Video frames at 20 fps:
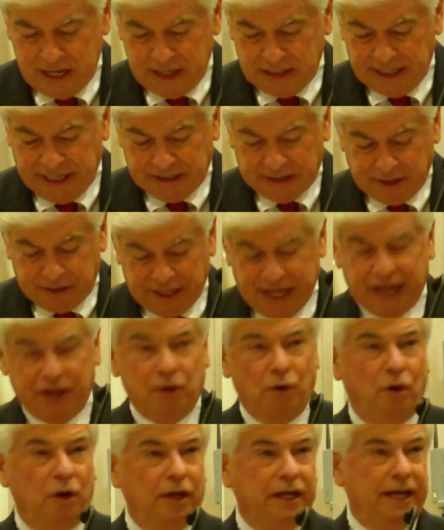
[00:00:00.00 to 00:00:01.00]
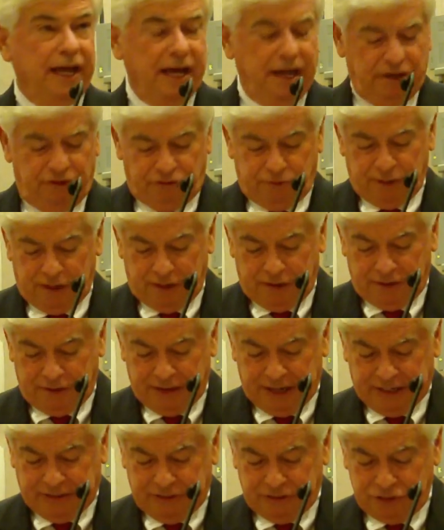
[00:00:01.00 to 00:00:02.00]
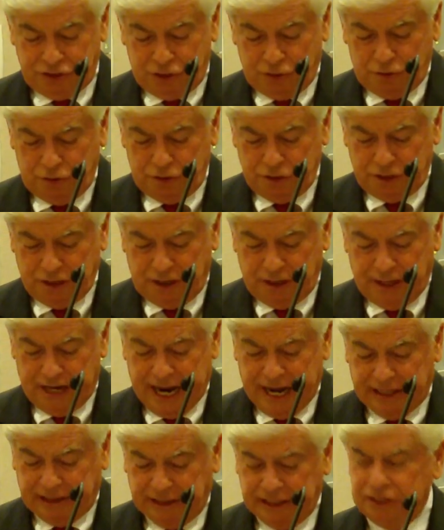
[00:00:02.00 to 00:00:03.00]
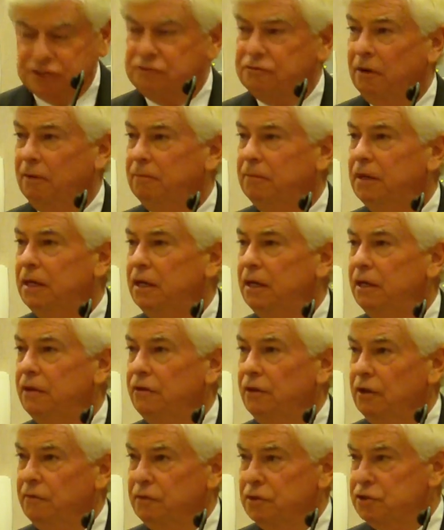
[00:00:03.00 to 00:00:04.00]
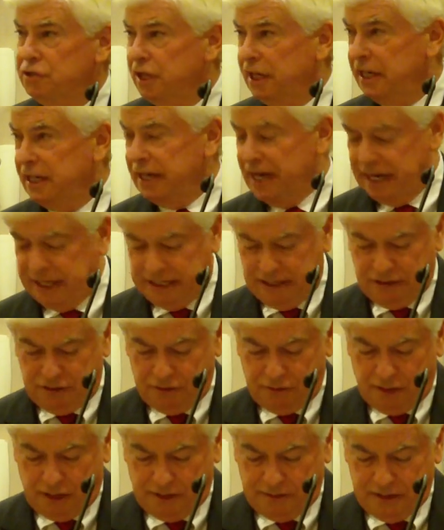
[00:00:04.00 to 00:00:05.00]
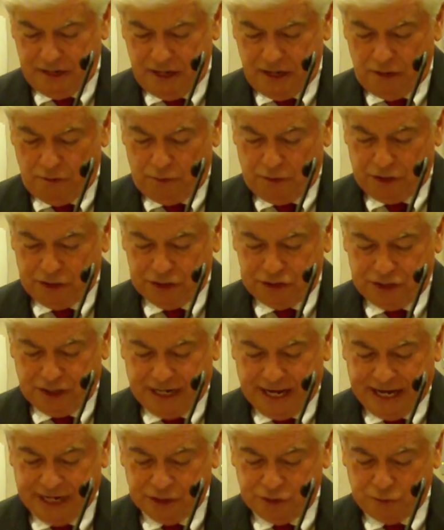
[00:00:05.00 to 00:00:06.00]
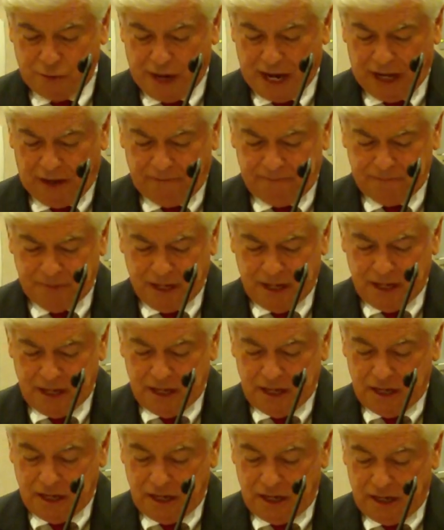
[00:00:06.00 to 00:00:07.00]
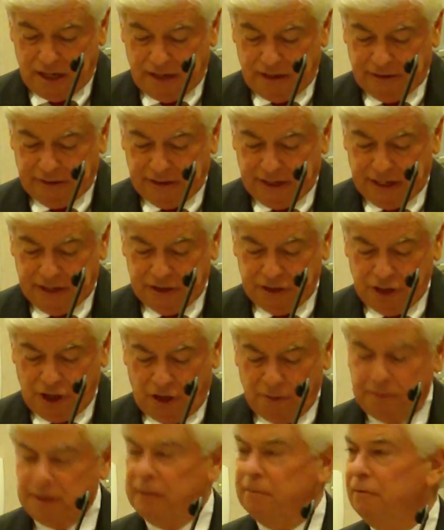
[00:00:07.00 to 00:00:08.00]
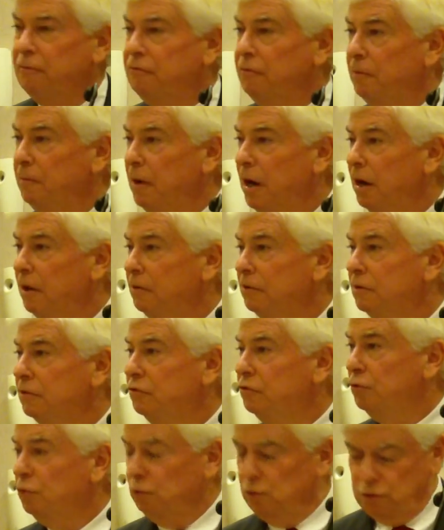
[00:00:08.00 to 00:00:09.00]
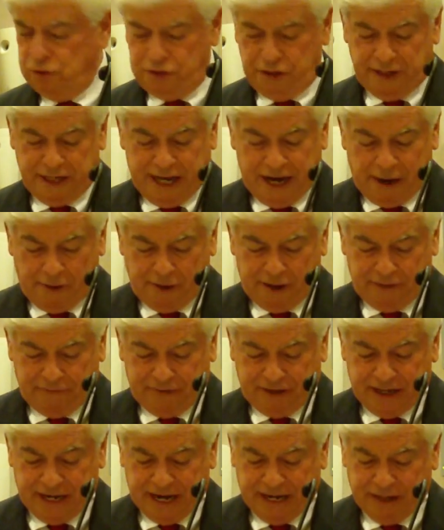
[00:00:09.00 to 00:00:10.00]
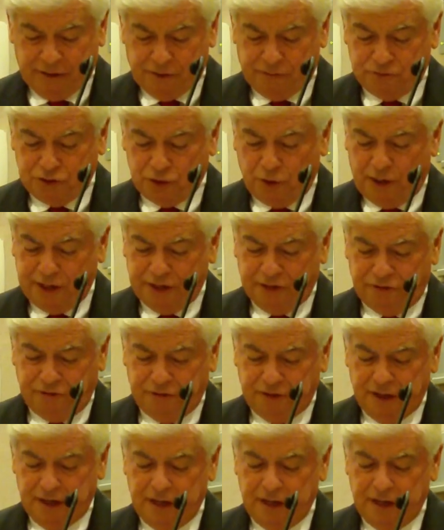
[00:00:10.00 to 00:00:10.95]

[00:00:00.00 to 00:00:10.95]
I'd like to thank all again, as well as thank the student uh, athletes from University of Connecticut, who are with us today as well, uh, and young people from our schools in the area of Connecticut who have joined us.